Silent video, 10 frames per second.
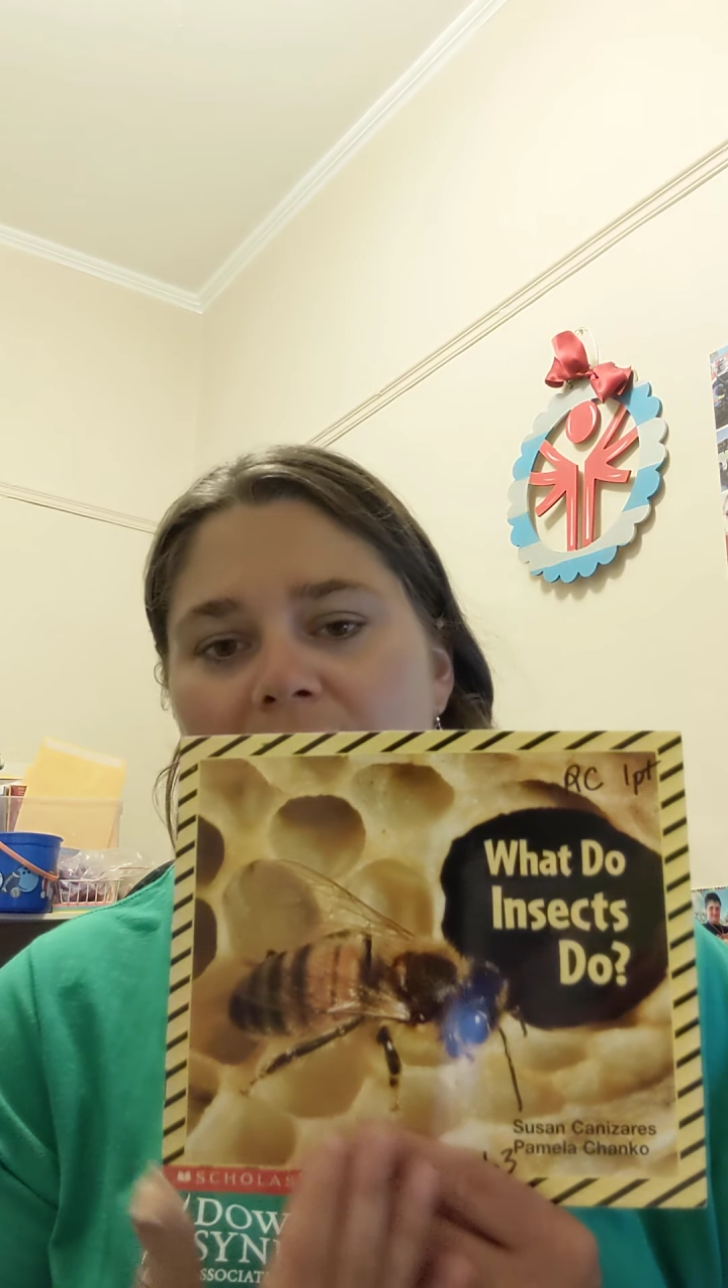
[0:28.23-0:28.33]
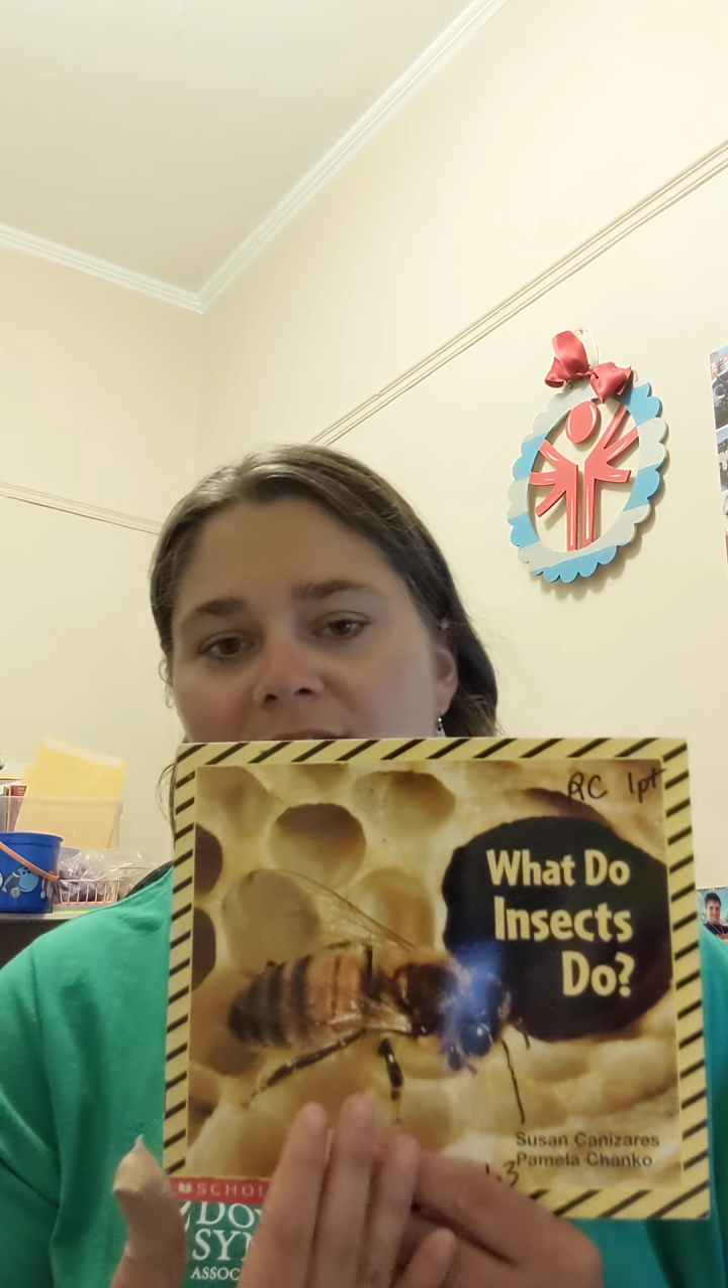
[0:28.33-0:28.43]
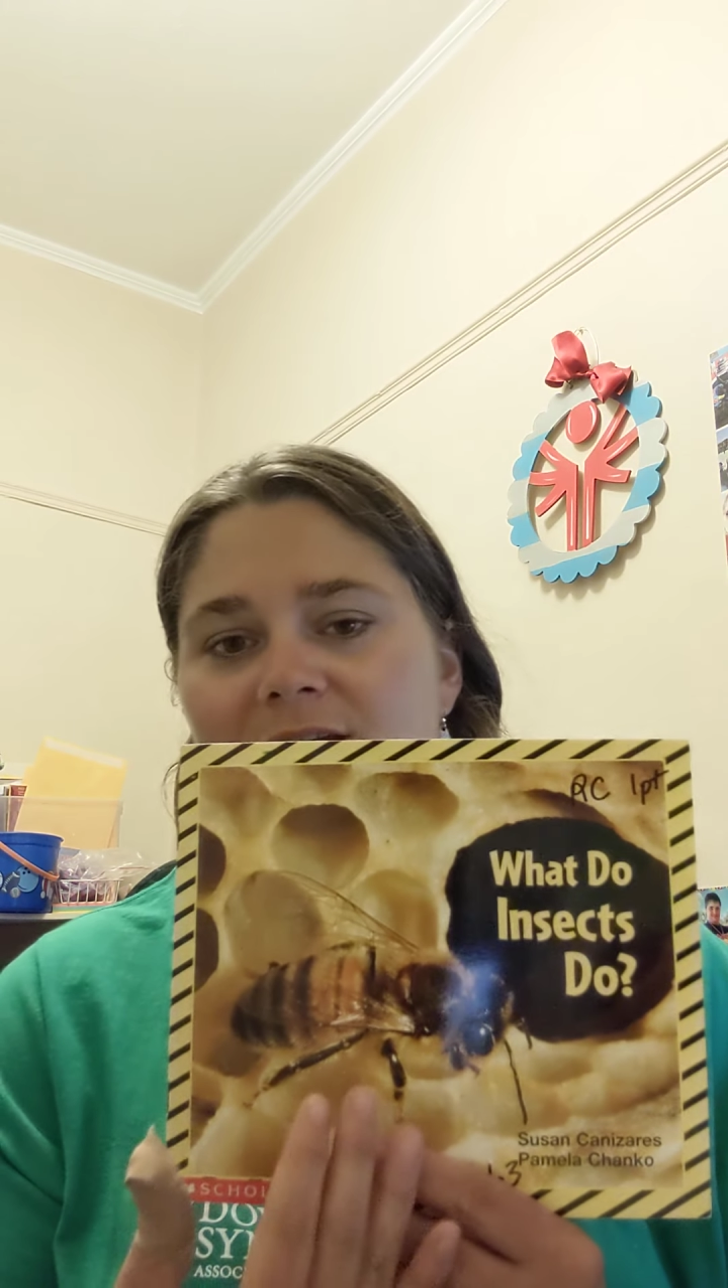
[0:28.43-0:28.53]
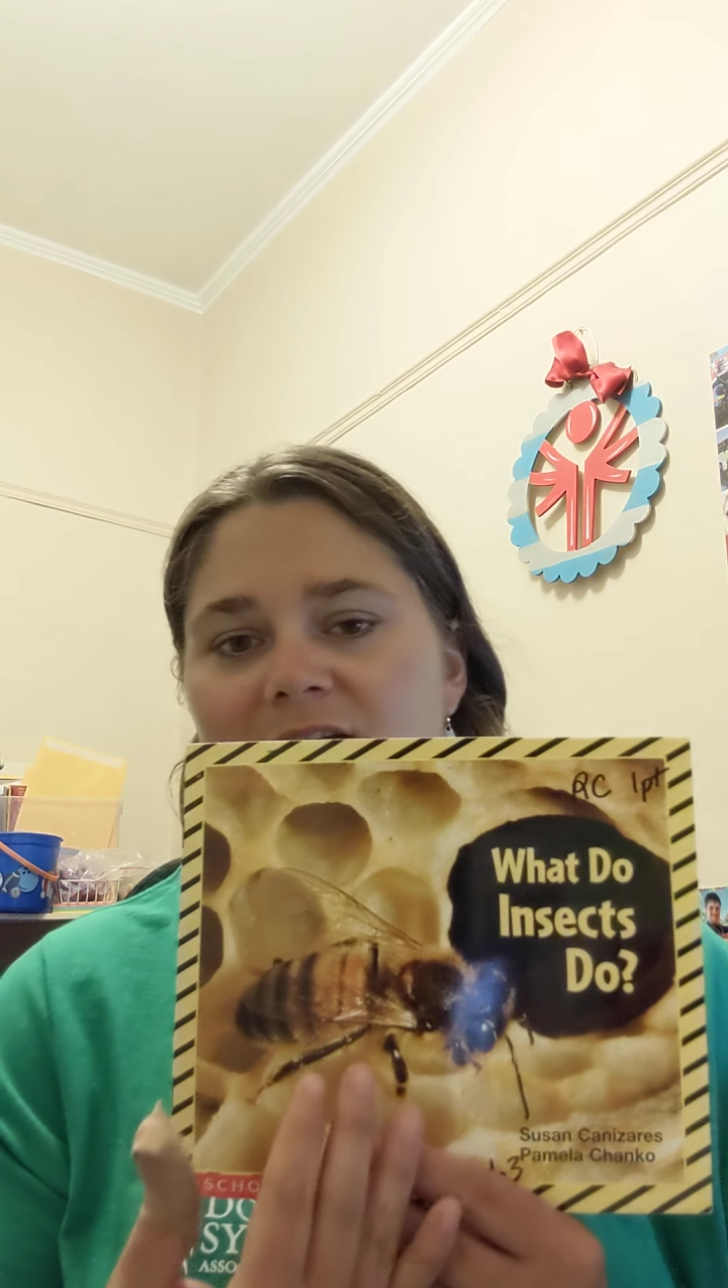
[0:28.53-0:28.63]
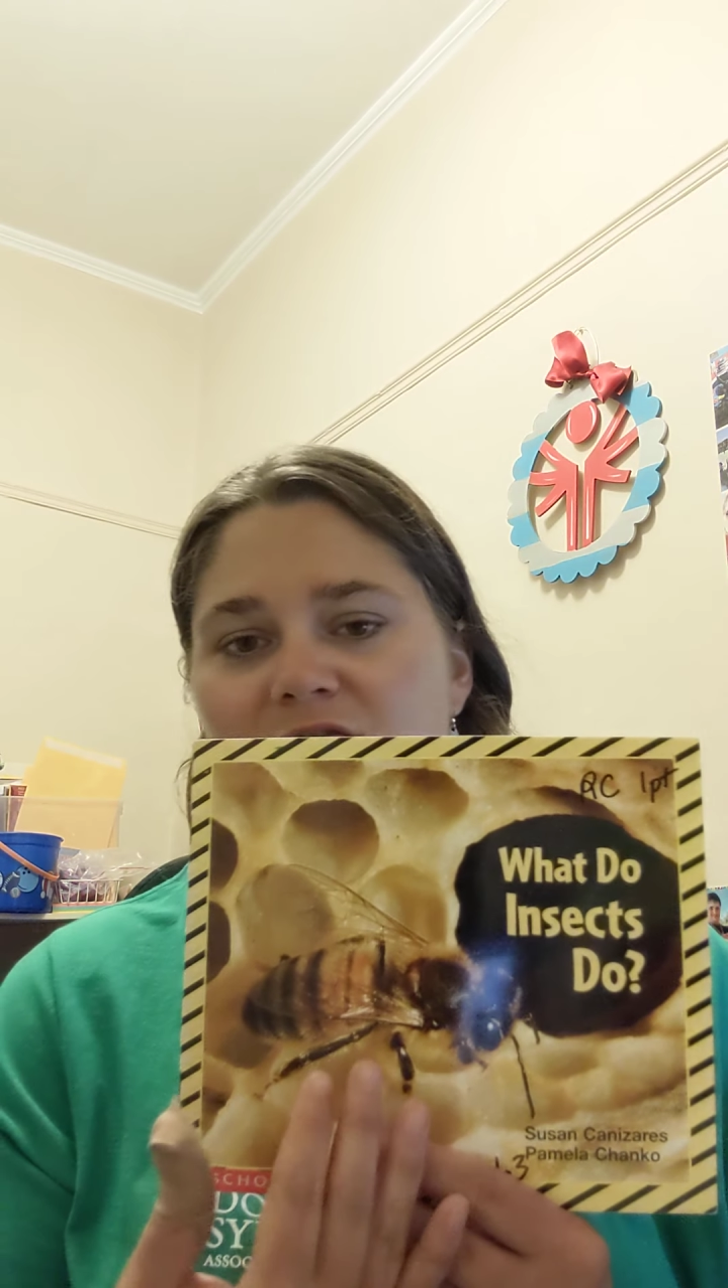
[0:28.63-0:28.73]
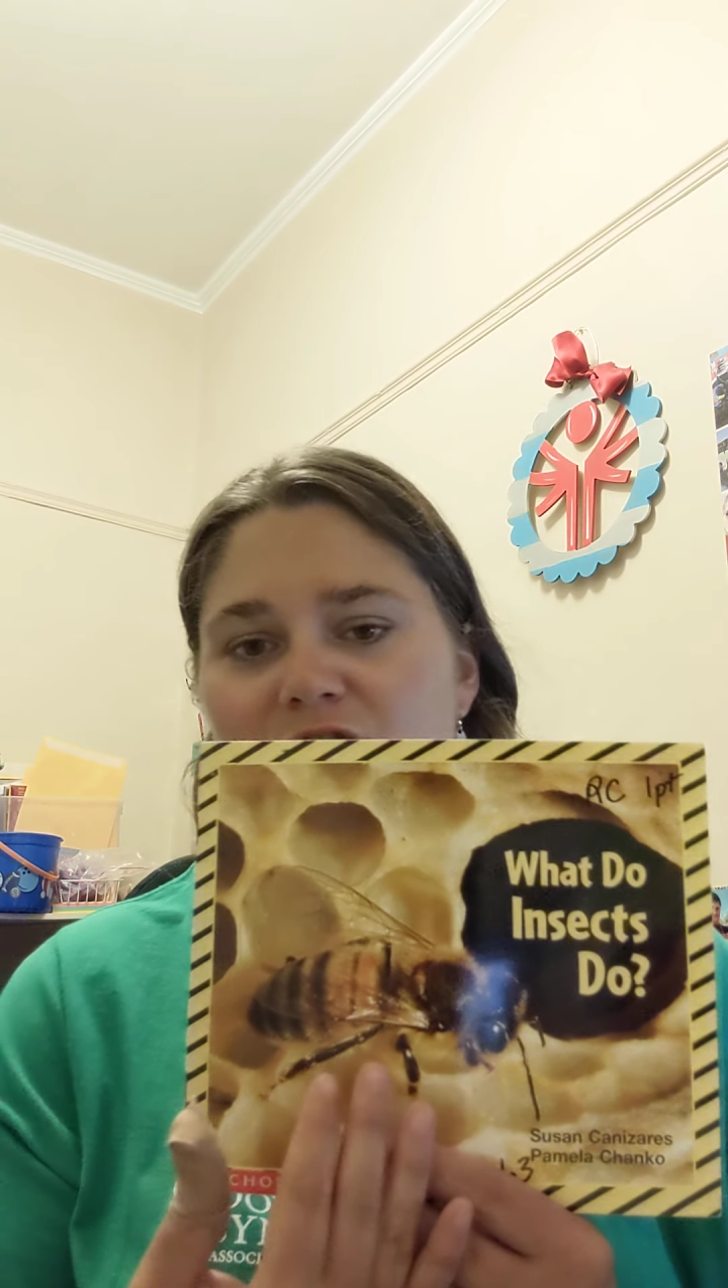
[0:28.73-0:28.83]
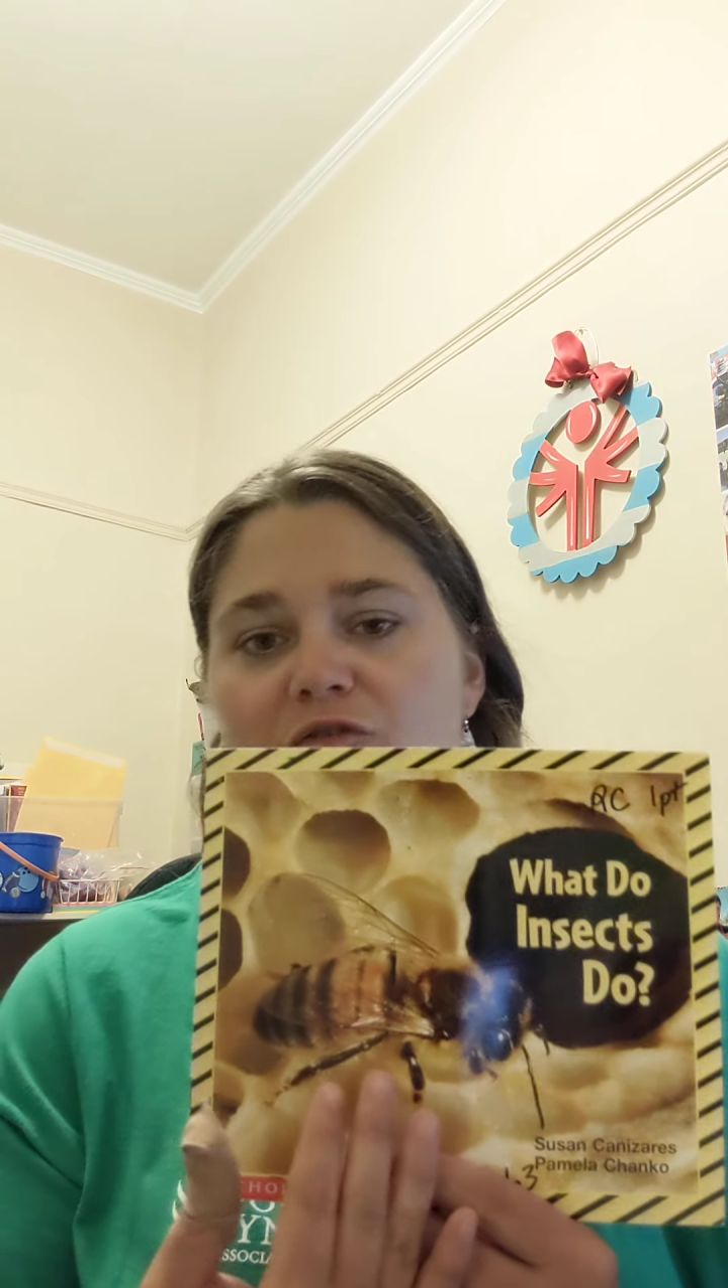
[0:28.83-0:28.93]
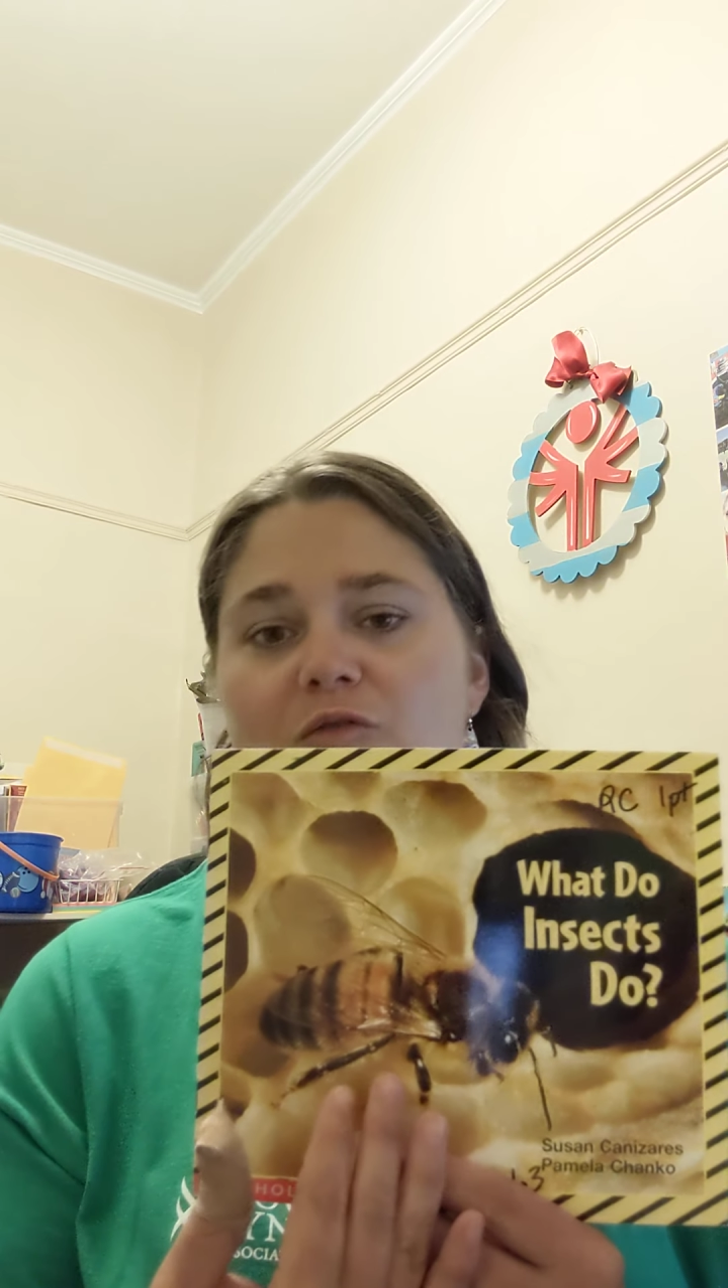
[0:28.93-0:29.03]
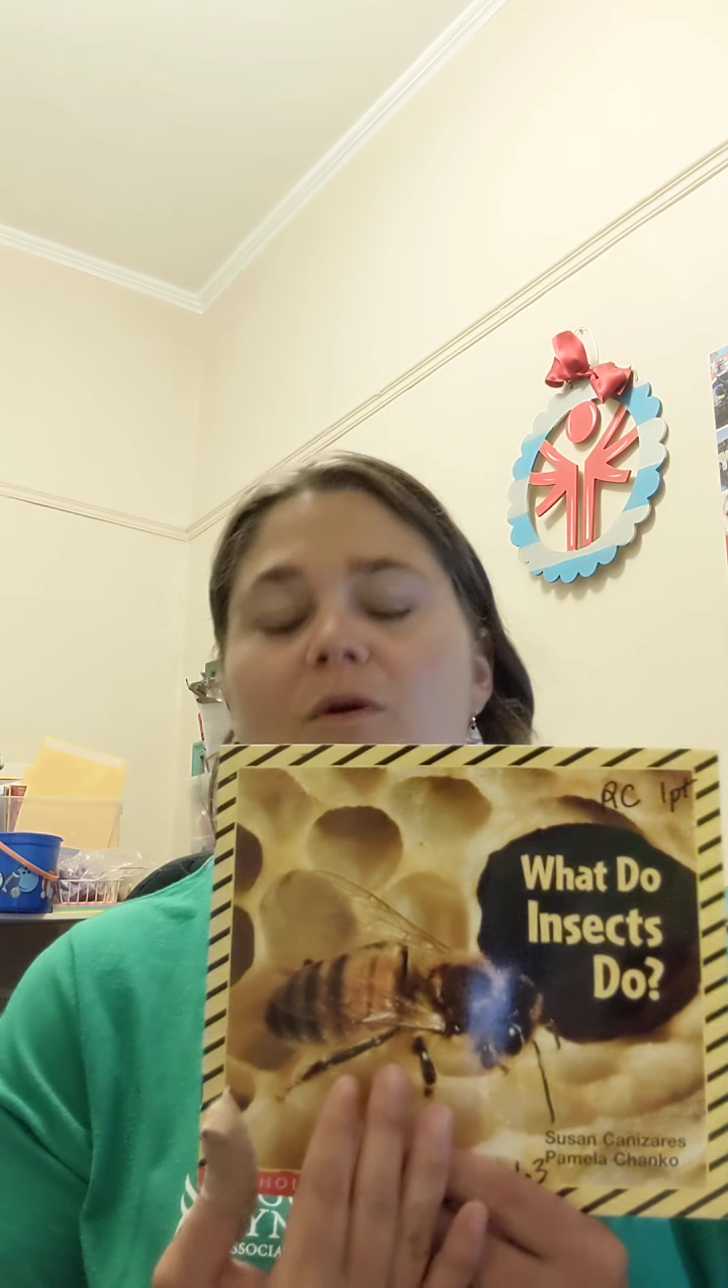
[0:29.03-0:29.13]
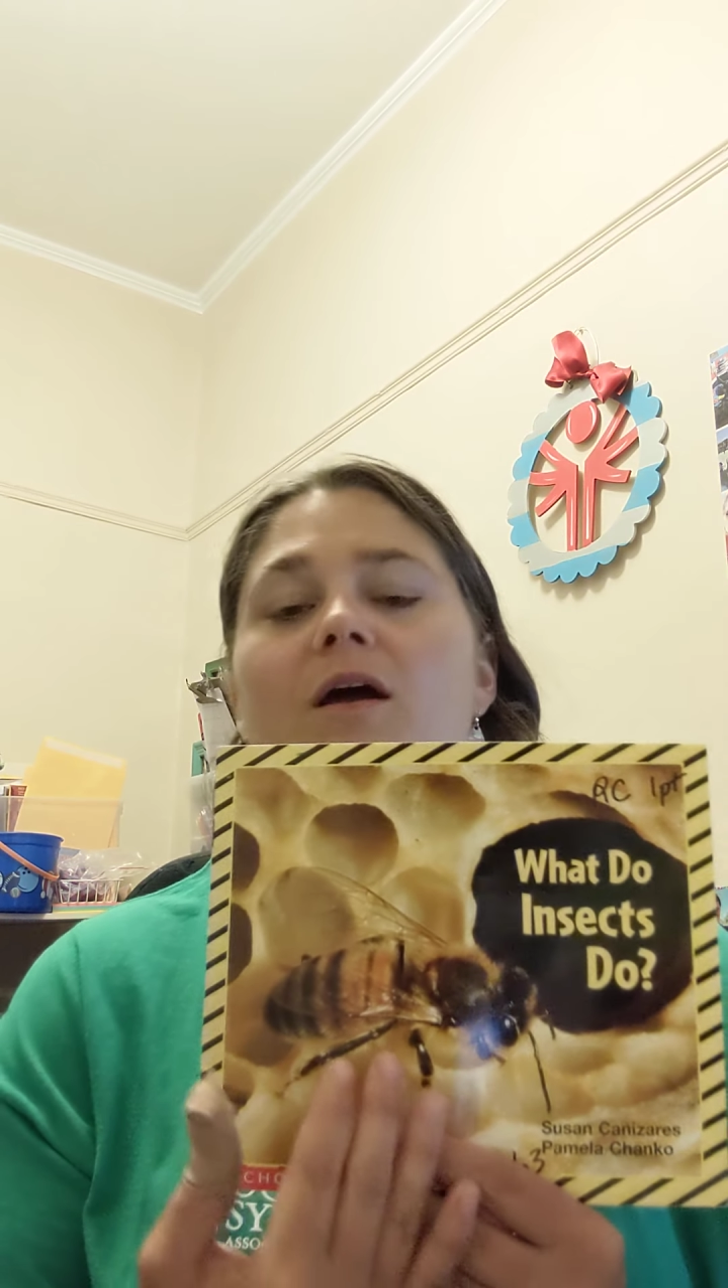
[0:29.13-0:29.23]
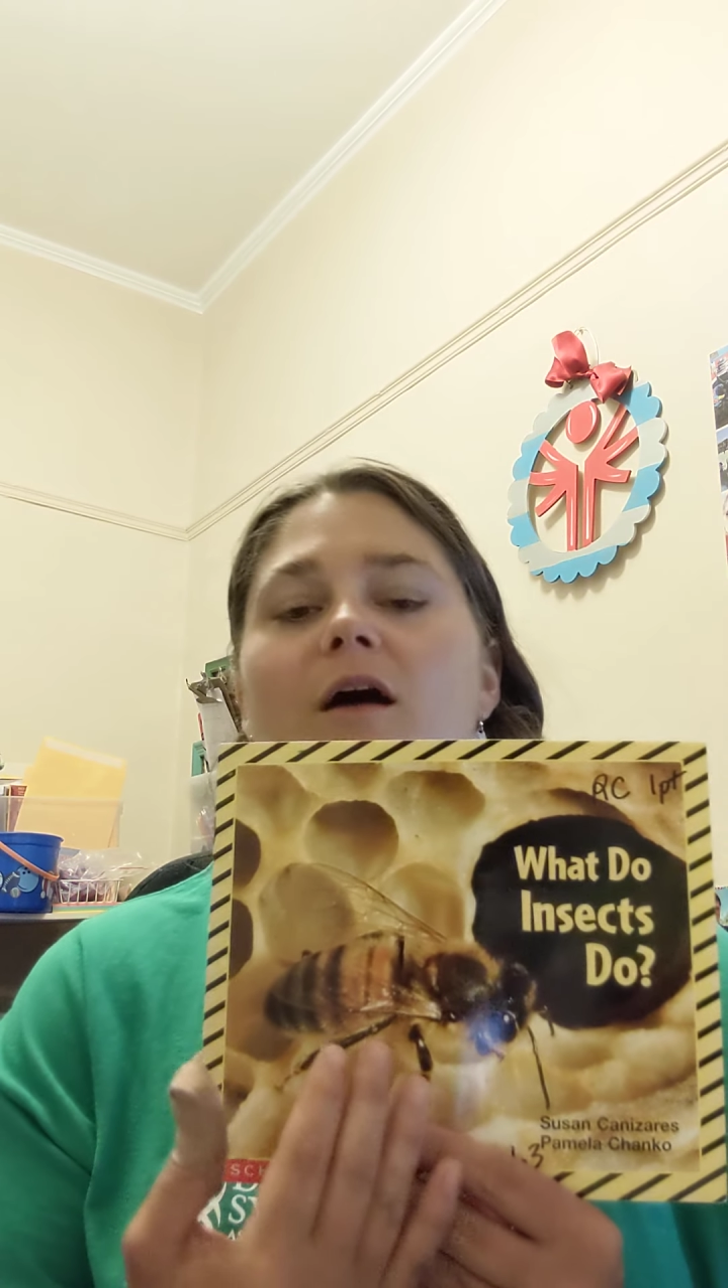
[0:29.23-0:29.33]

insects do,